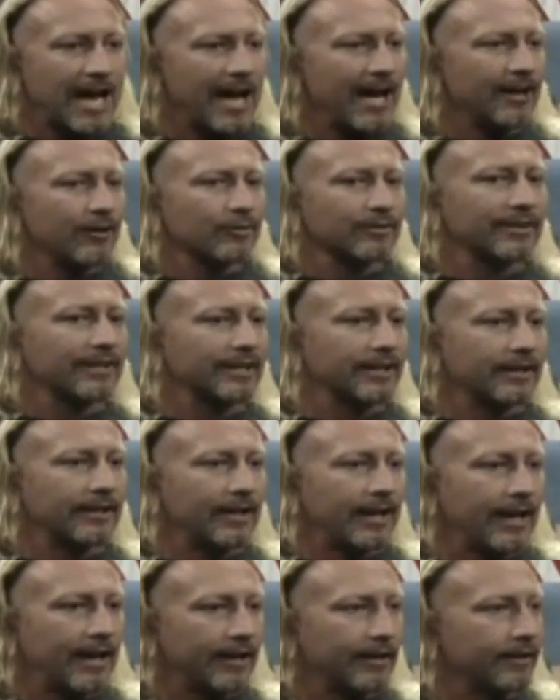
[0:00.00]
I don't think it
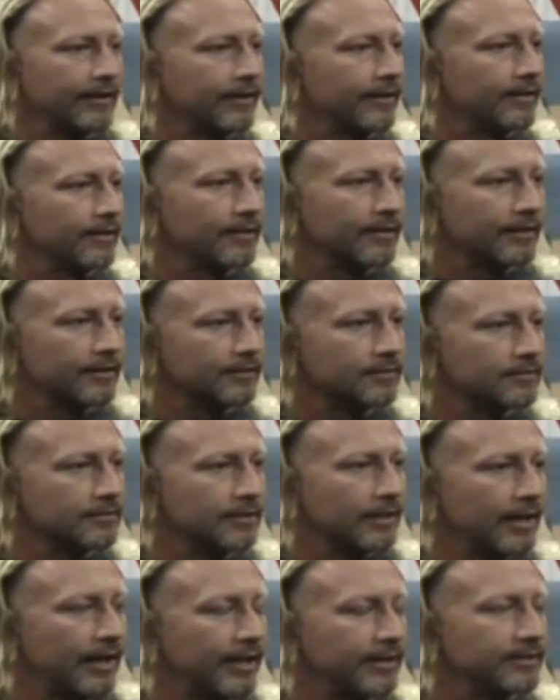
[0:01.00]
added anything.
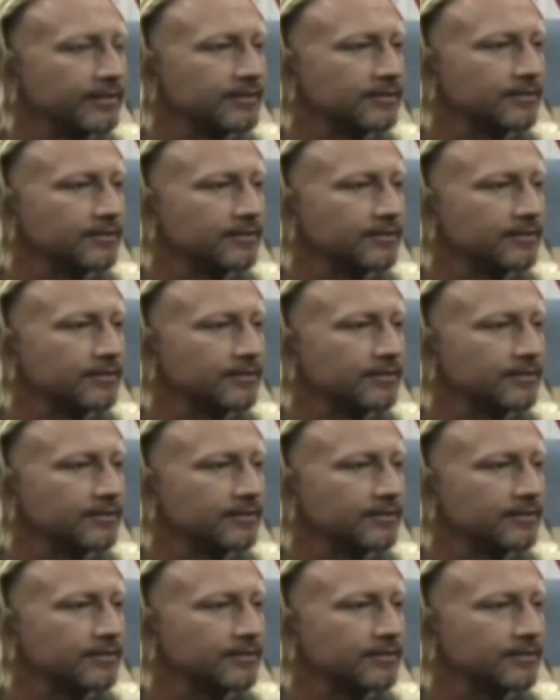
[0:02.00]
I